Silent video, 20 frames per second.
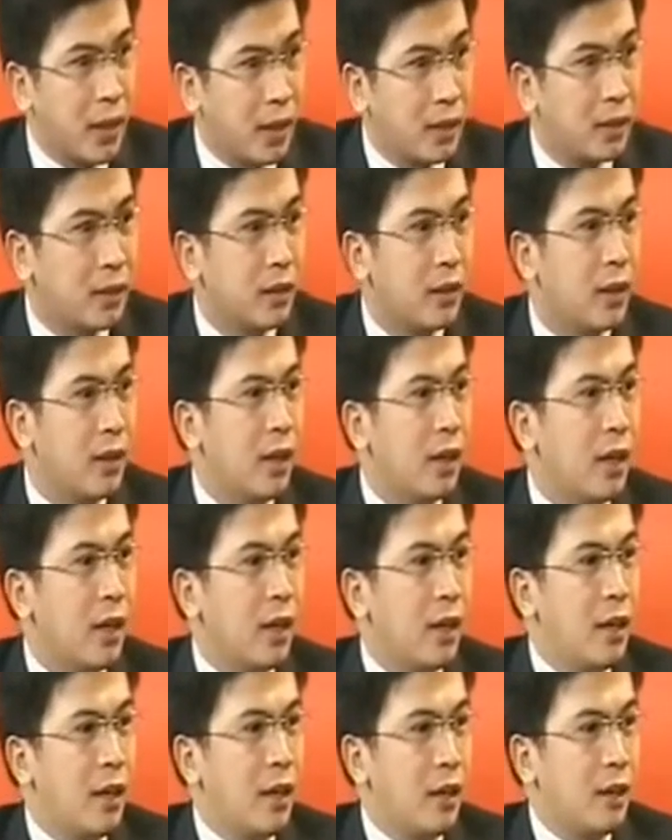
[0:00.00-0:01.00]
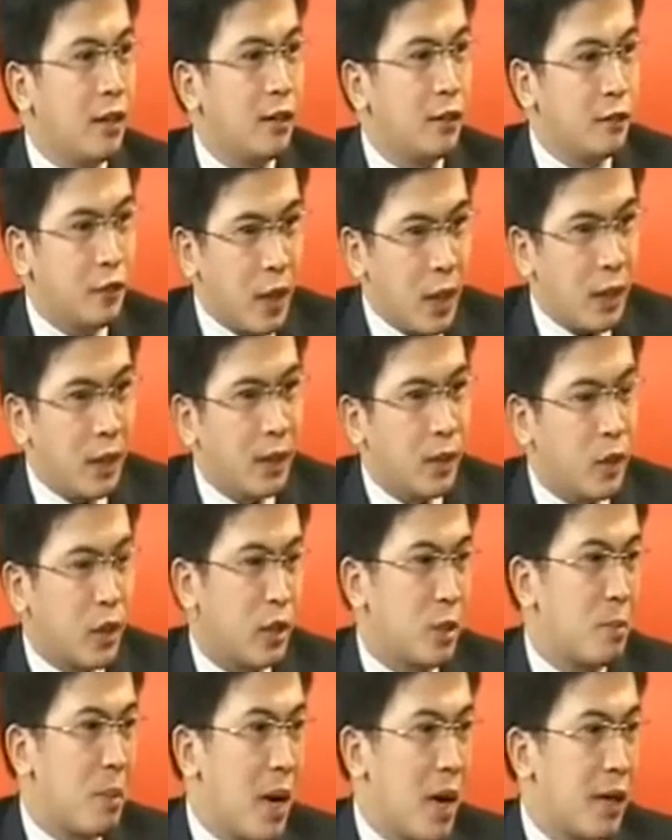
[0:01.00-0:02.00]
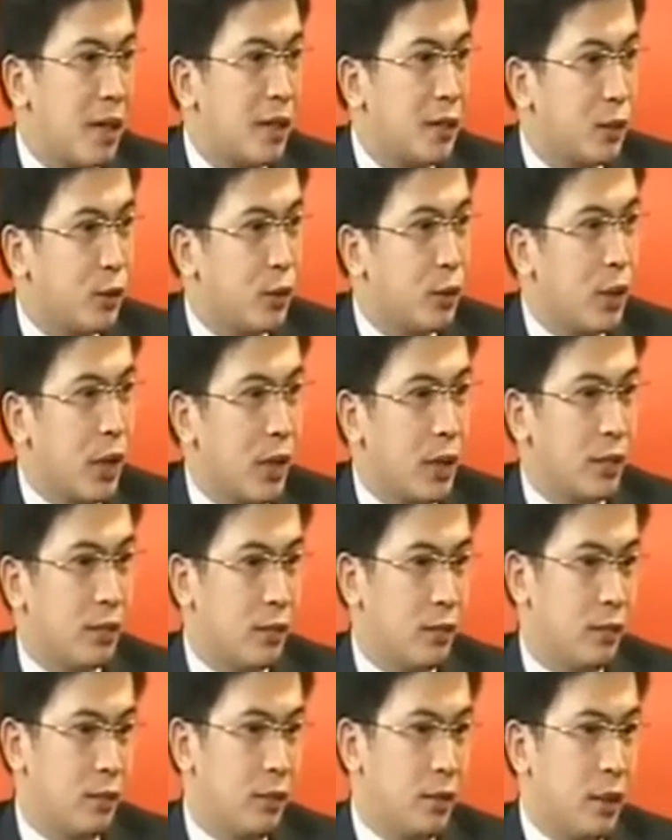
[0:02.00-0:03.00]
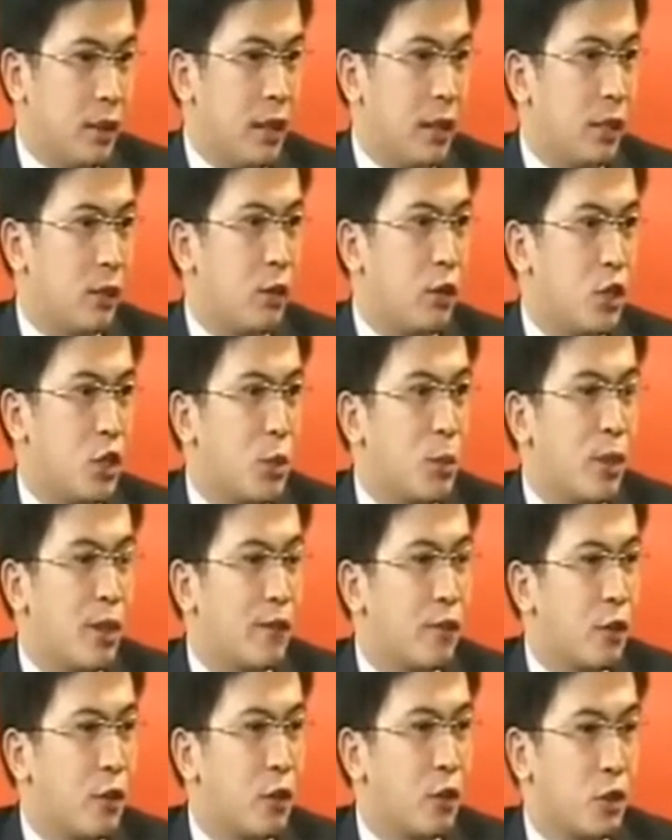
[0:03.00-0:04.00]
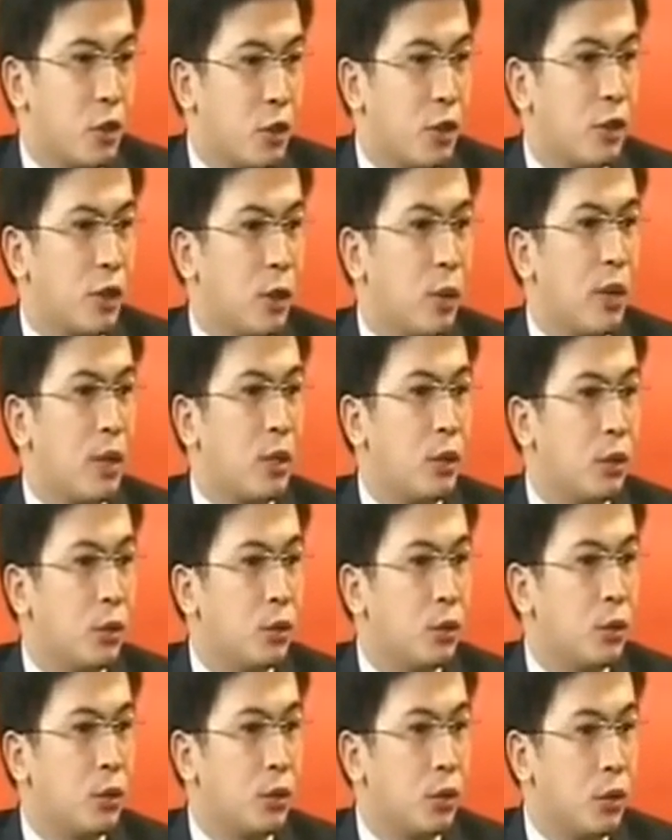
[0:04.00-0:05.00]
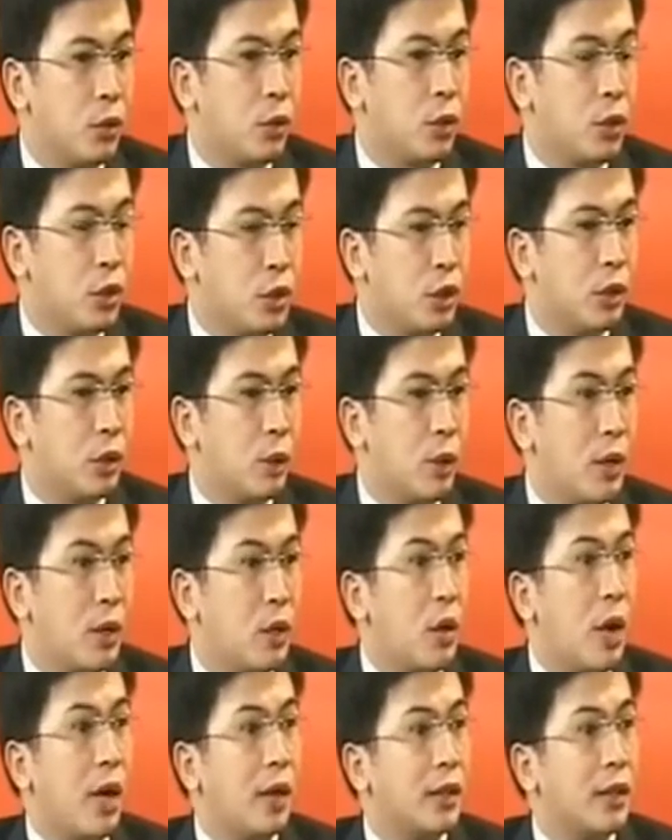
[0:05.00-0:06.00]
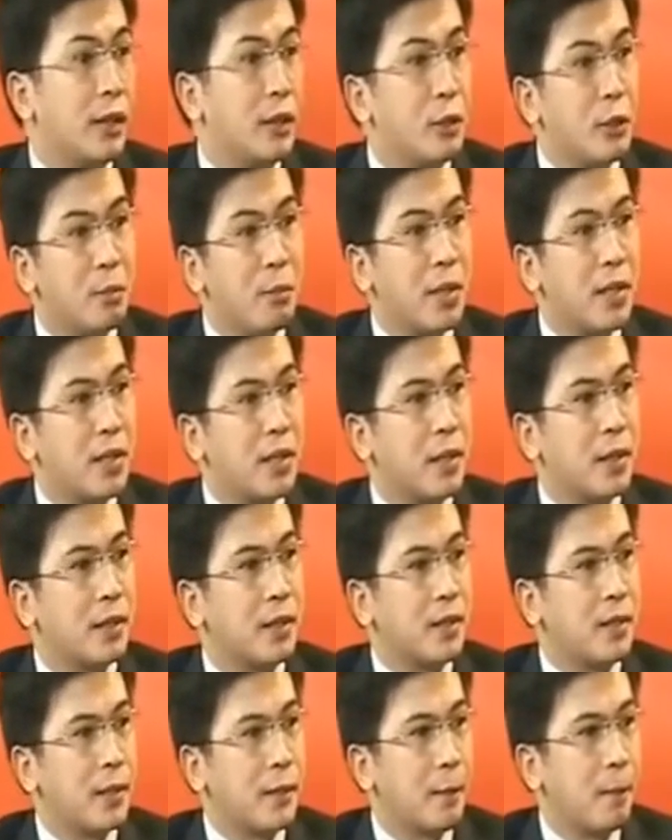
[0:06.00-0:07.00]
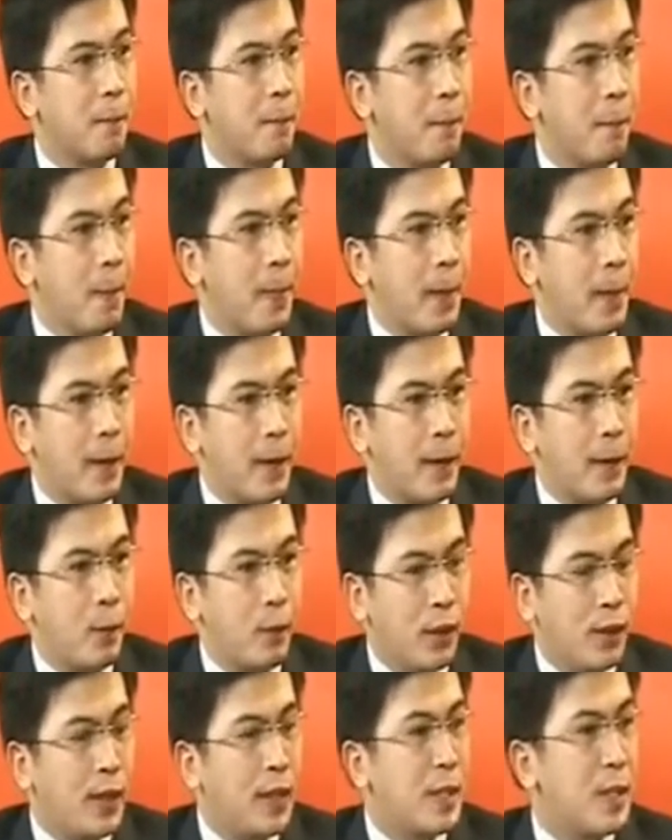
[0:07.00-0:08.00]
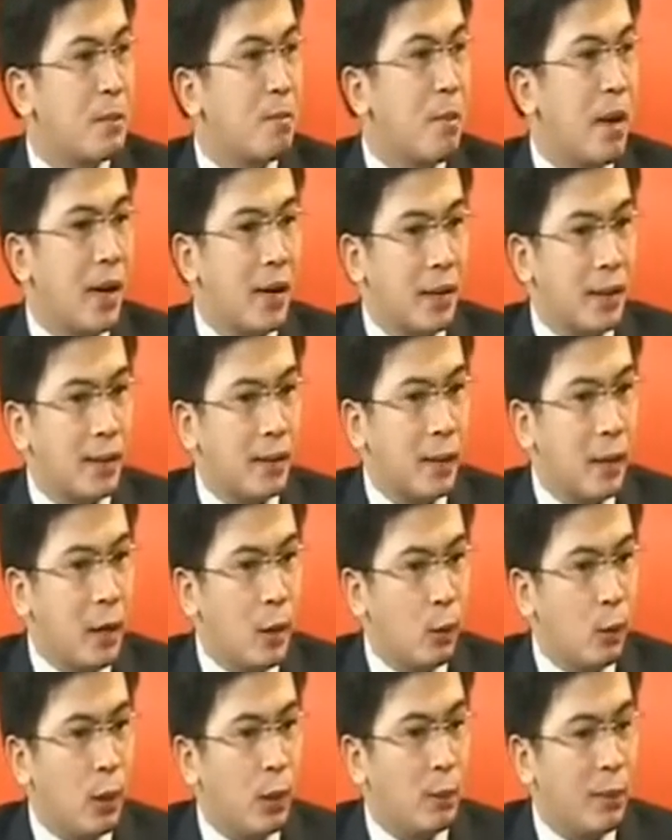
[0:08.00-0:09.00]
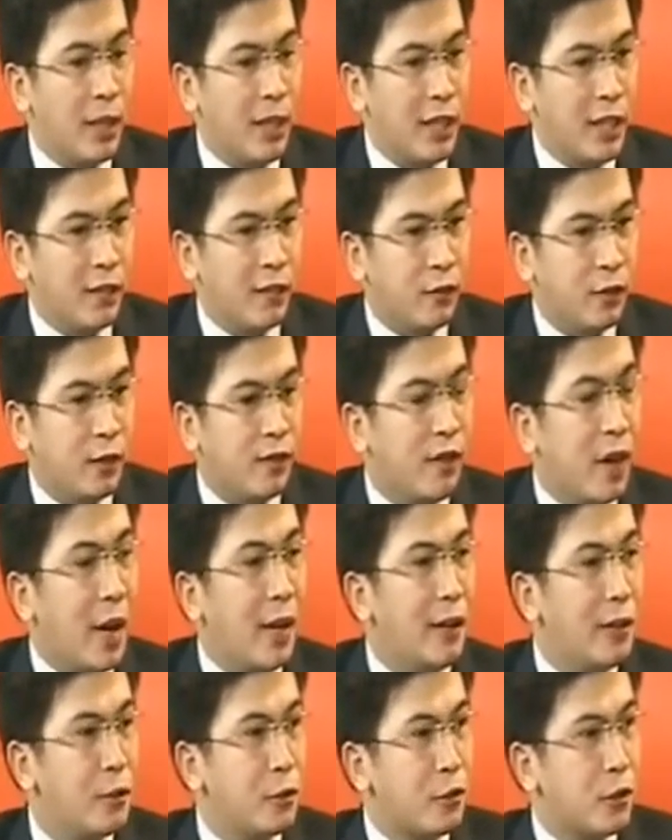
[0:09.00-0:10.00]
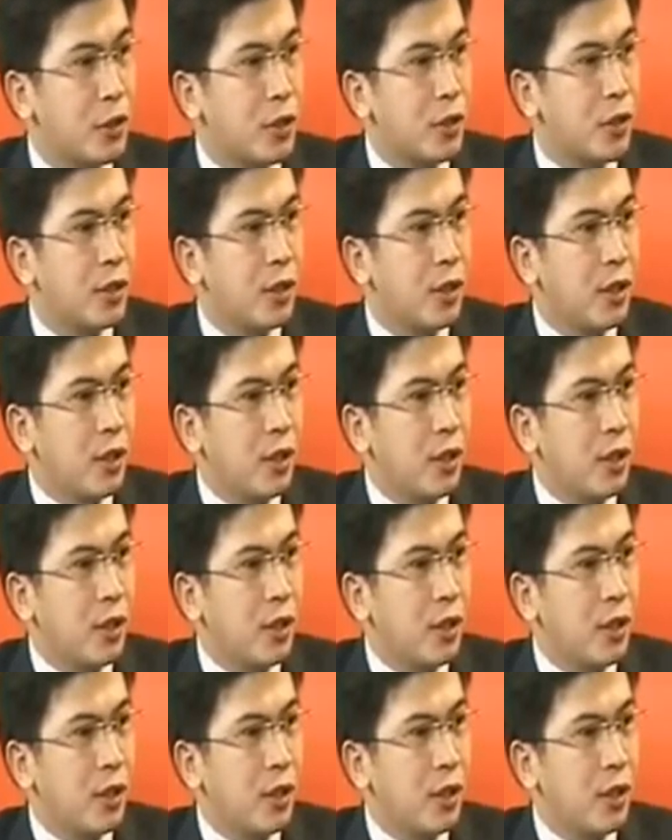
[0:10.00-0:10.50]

yet very transparent to that customer of yours, or the way you do, or the way you handle your business. And with this in mind, we believe the values